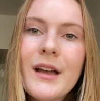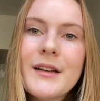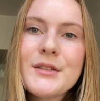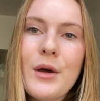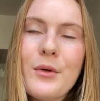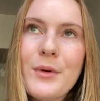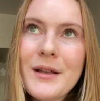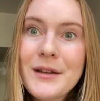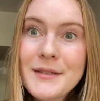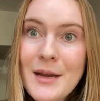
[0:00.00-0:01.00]
So quick
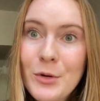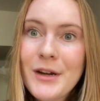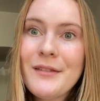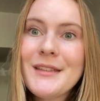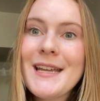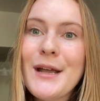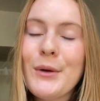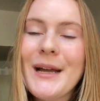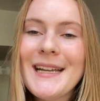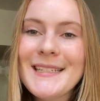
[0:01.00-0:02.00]
little summary of the
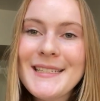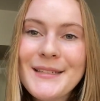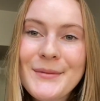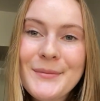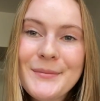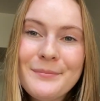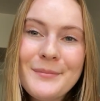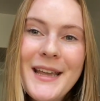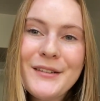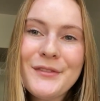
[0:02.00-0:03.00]
takeaways:
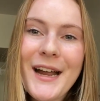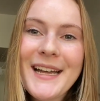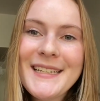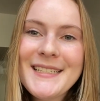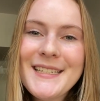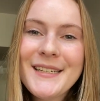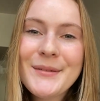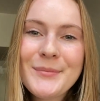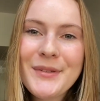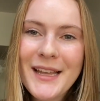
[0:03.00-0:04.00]
make a friend,
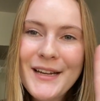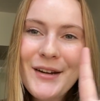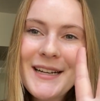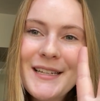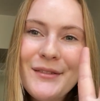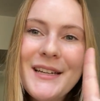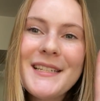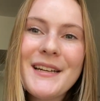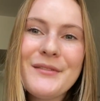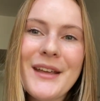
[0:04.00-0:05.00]
plan your activities
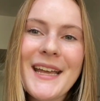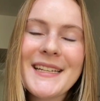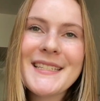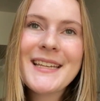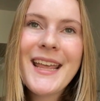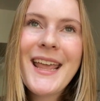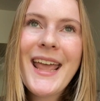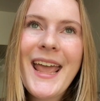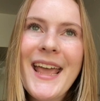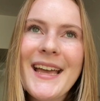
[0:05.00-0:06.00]
in advance,
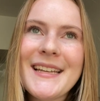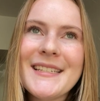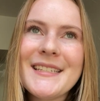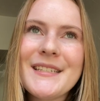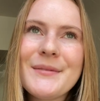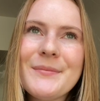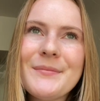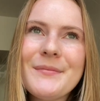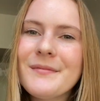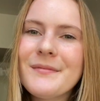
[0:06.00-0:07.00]
and
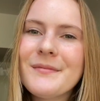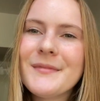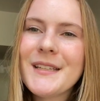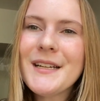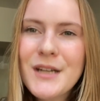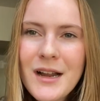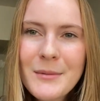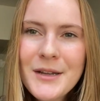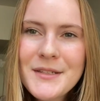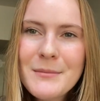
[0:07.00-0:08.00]
did I talk
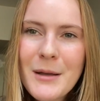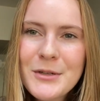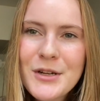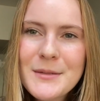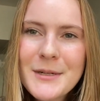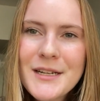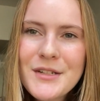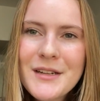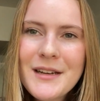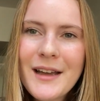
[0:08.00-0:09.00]
about using public
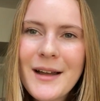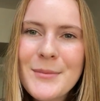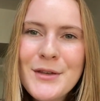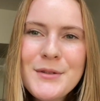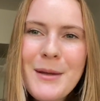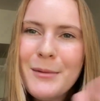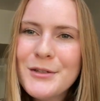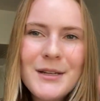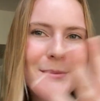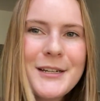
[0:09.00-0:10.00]
transportation? Use public
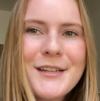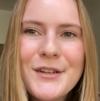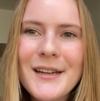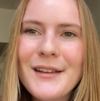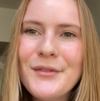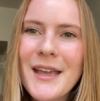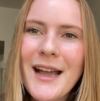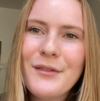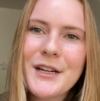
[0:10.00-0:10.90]
transportation if they have it